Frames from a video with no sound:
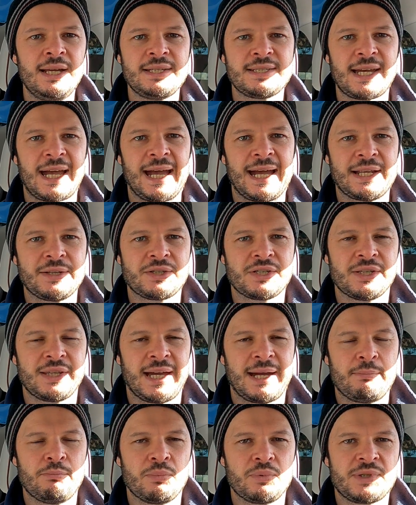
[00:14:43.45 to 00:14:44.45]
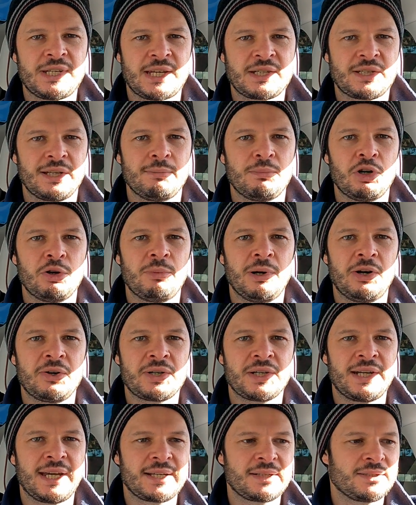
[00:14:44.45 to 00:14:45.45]
to add to that Tesla mobile
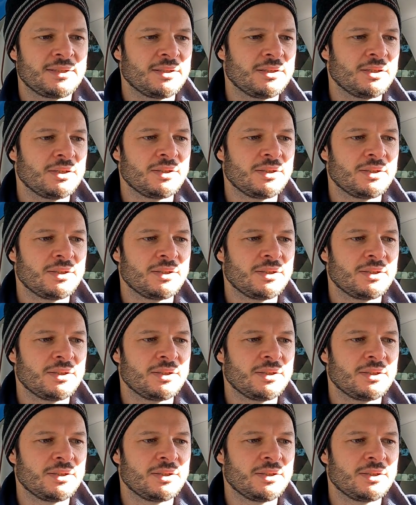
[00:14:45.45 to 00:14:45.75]
connector